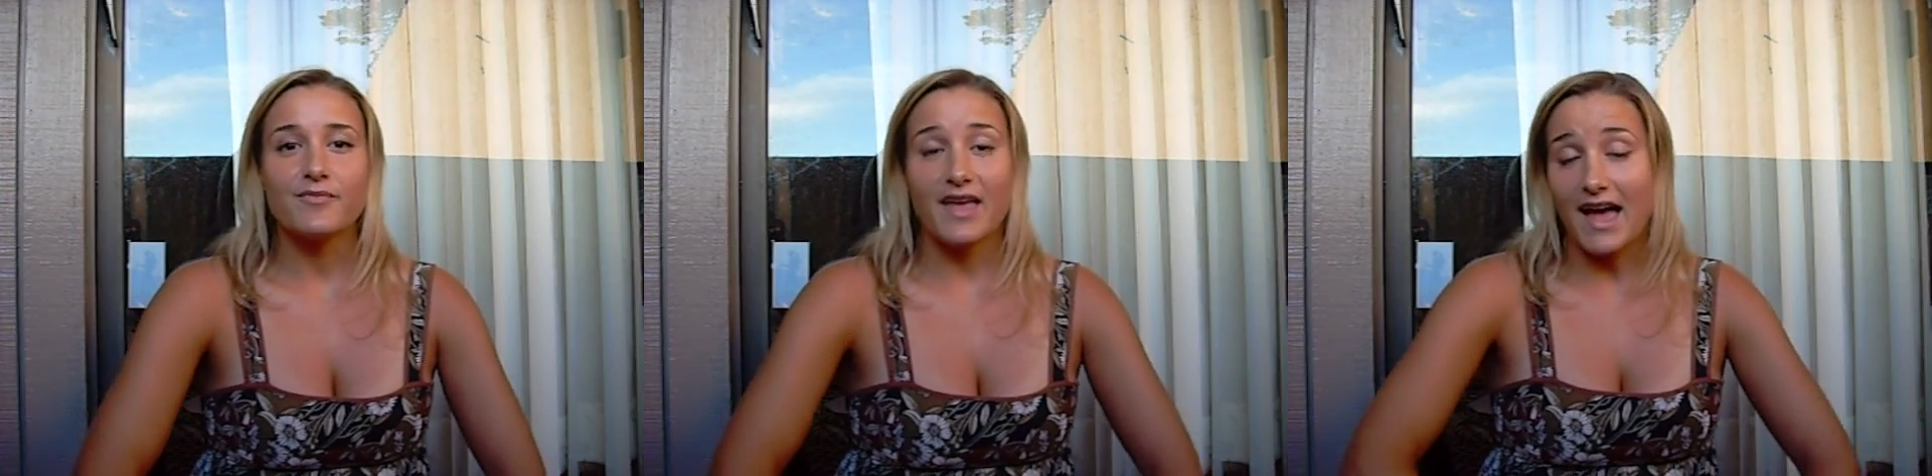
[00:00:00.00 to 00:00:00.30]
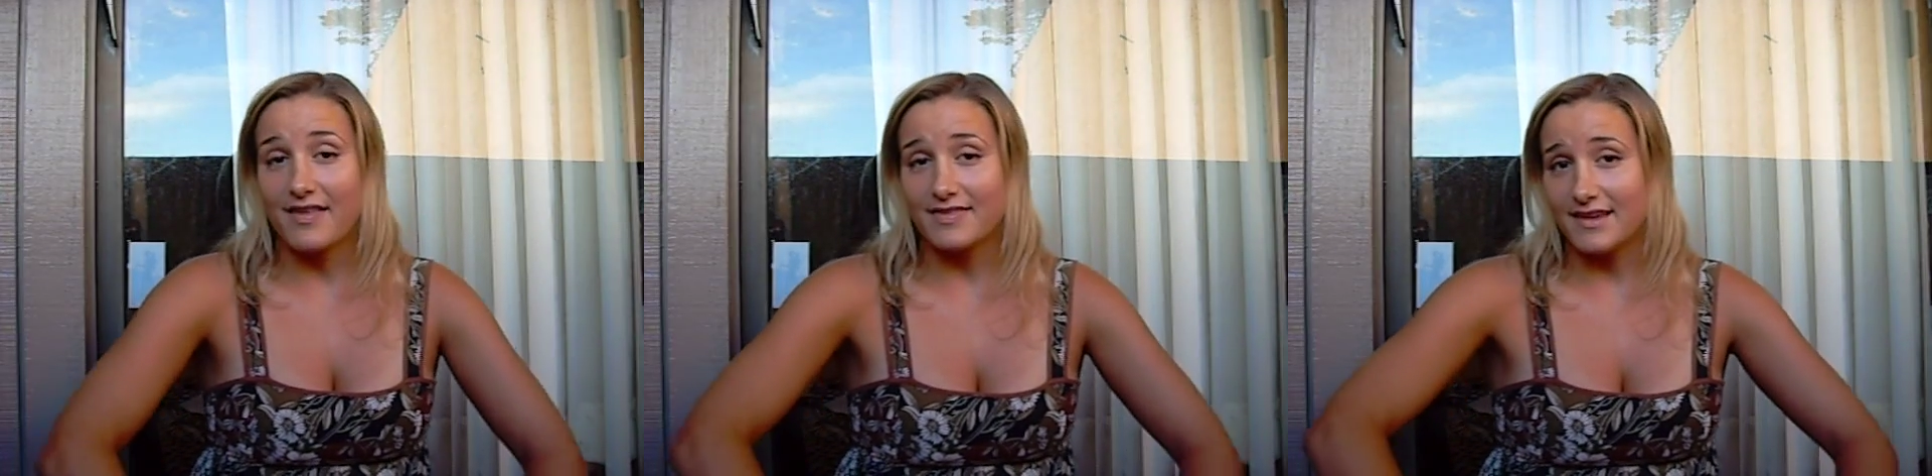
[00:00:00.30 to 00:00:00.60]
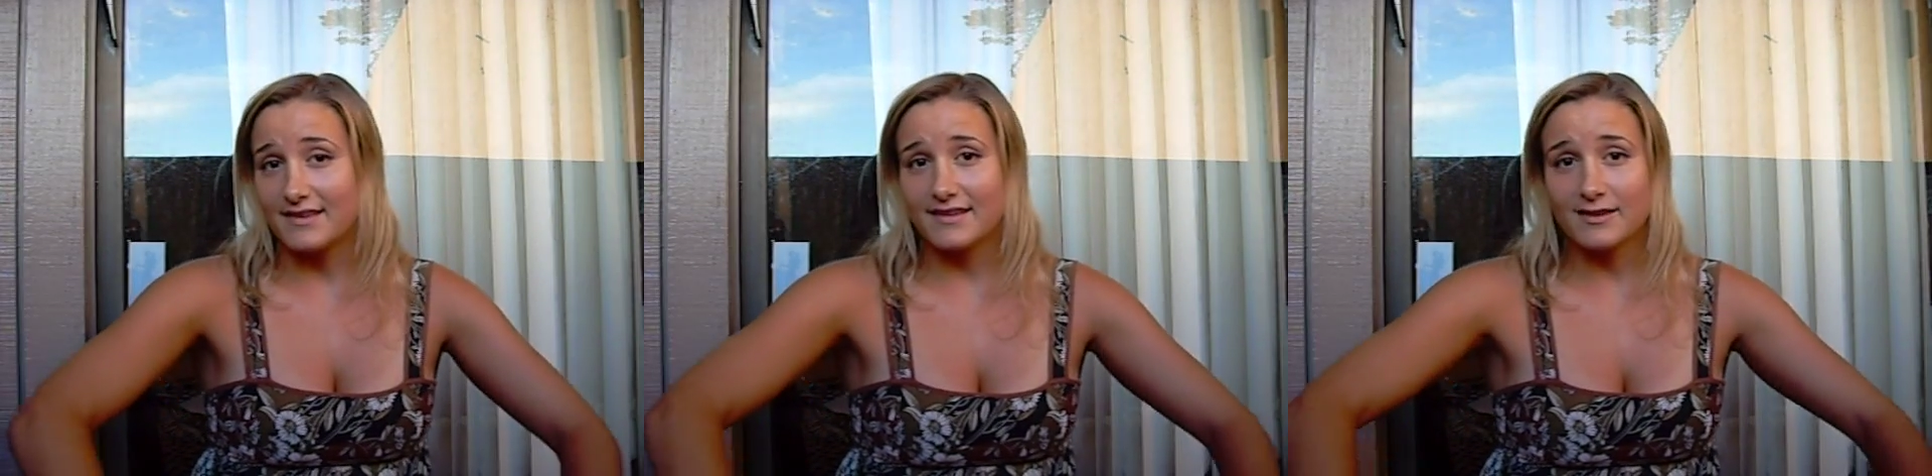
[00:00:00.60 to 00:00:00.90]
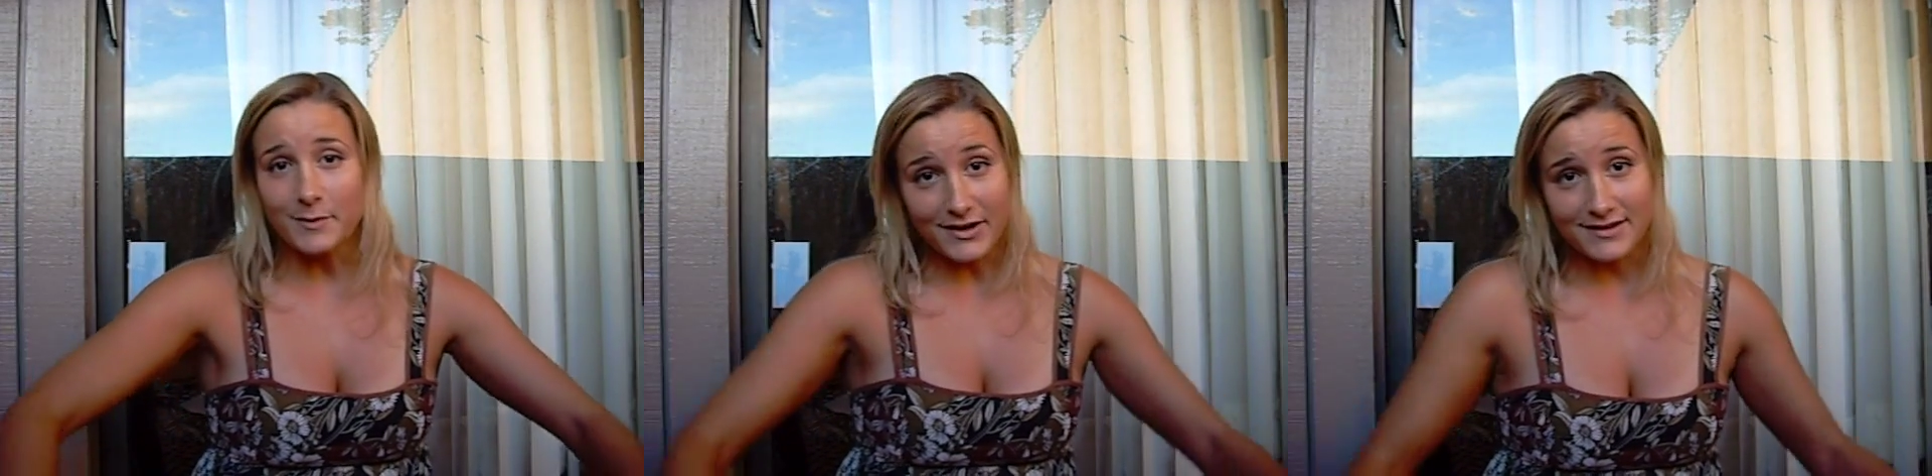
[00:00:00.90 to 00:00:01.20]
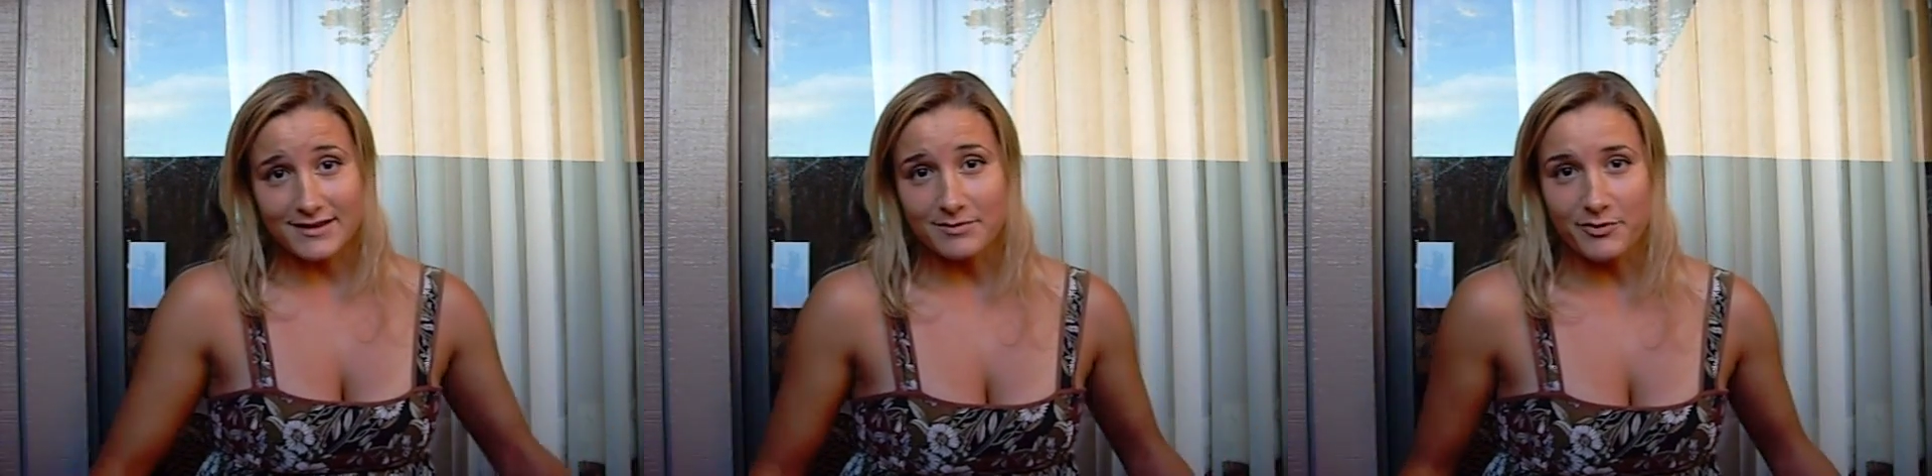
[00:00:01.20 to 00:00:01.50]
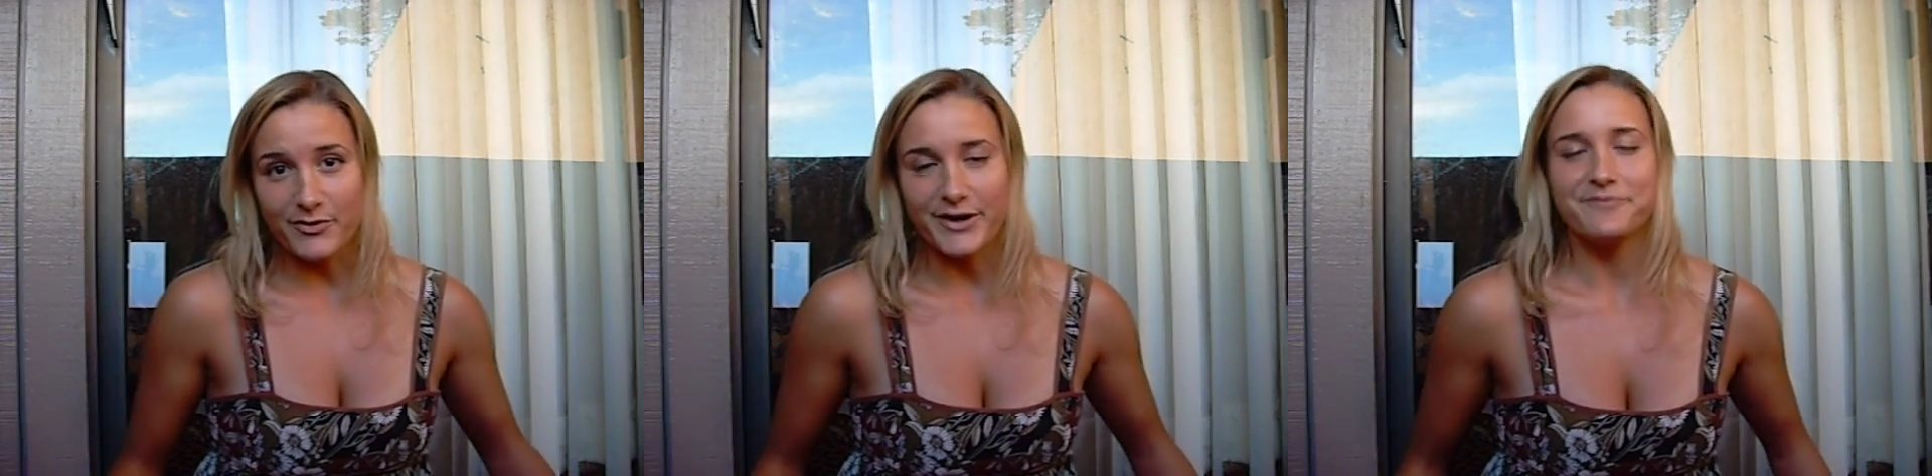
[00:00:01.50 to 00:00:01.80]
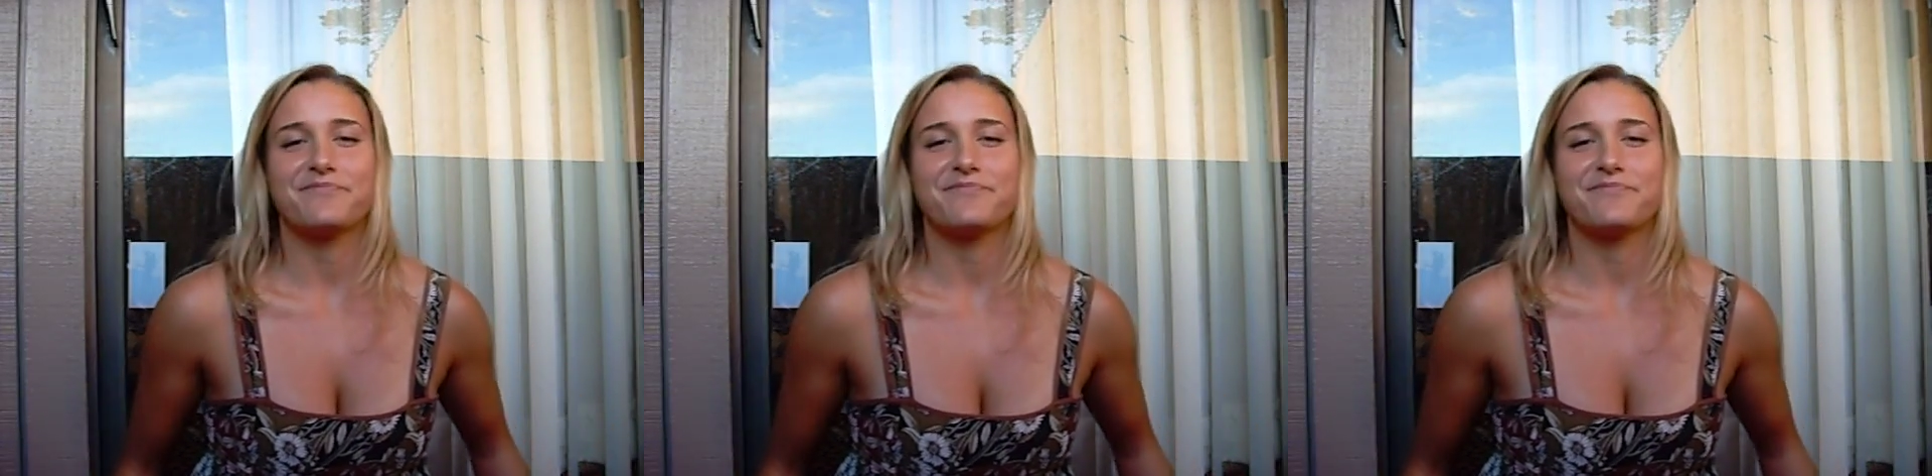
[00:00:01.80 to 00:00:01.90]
had these experiences before.